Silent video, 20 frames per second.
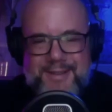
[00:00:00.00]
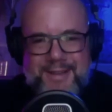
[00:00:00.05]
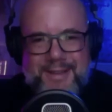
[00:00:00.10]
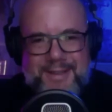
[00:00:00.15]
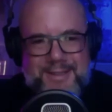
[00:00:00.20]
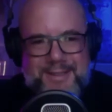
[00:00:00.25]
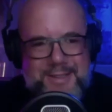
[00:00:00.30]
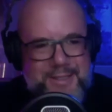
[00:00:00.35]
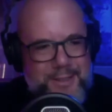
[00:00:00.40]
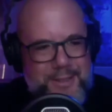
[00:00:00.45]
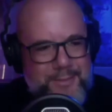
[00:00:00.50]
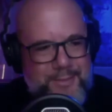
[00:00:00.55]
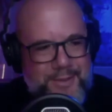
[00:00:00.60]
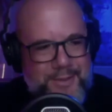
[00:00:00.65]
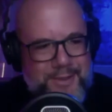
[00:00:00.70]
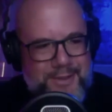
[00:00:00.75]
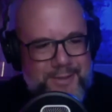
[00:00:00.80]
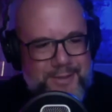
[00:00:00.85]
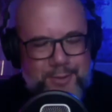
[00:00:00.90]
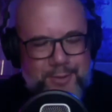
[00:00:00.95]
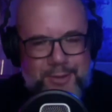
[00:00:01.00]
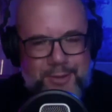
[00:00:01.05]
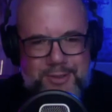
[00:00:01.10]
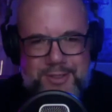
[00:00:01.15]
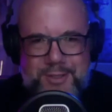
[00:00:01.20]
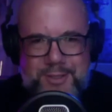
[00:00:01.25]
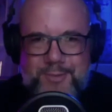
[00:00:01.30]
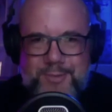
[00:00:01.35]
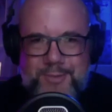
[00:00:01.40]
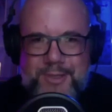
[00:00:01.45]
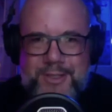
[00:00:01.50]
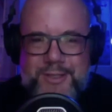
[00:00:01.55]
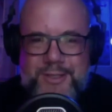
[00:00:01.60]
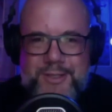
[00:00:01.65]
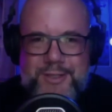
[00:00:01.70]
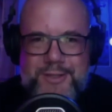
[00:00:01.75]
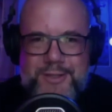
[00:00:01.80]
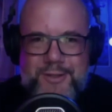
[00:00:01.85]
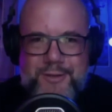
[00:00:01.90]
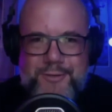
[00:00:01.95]
I see him in posting
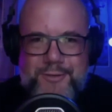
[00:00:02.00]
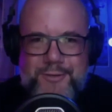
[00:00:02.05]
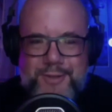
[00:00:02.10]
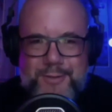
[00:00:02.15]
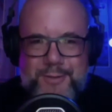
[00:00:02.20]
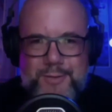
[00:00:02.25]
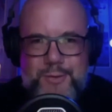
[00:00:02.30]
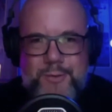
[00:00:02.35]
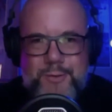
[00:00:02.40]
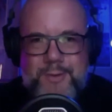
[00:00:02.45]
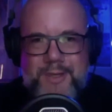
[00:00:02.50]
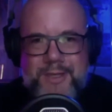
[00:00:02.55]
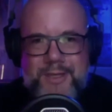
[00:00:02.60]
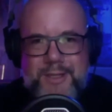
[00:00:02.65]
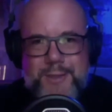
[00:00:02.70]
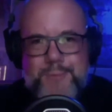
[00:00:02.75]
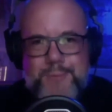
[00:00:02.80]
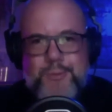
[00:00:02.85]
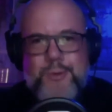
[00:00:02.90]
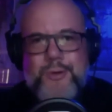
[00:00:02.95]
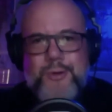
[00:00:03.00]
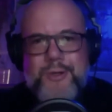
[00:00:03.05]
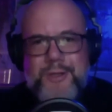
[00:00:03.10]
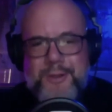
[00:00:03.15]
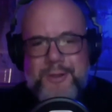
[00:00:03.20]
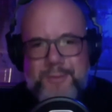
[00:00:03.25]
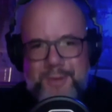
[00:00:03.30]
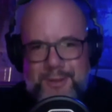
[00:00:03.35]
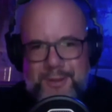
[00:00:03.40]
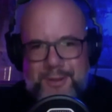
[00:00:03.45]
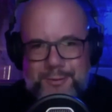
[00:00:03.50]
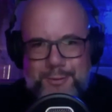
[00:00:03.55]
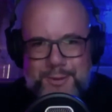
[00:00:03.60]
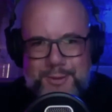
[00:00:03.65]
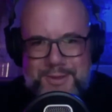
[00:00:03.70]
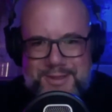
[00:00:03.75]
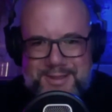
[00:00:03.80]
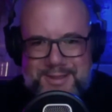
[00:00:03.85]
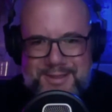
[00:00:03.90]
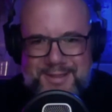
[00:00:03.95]
pictures of him swimming in his pool in the middle of
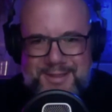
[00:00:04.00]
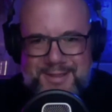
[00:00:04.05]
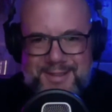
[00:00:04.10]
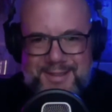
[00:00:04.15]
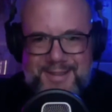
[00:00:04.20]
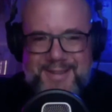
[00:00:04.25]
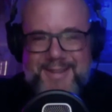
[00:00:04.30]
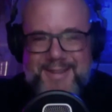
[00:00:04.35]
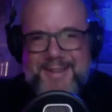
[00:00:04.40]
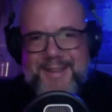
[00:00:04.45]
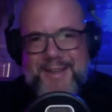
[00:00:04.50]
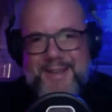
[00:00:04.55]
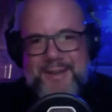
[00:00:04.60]
winter and